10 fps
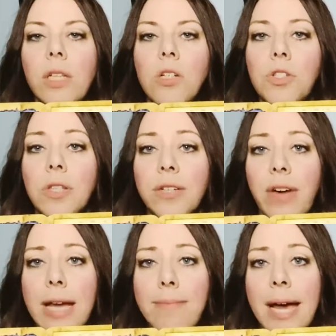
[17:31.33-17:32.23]
So the
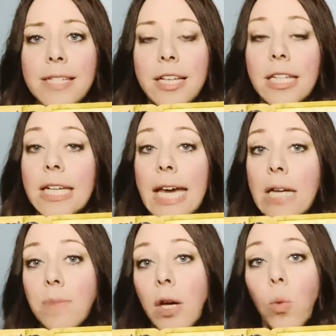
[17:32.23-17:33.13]
divine masculine
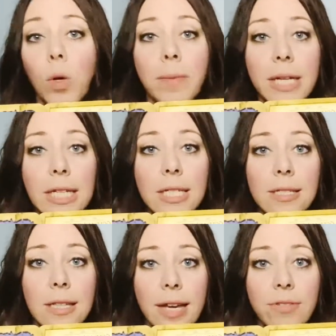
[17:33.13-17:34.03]
can be a woman in
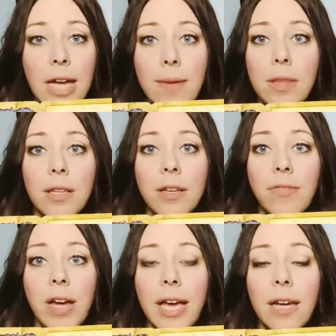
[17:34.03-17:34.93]
this lifetime, and the
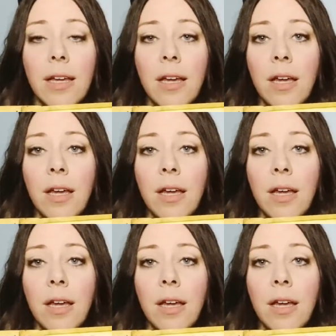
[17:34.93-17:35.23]
divine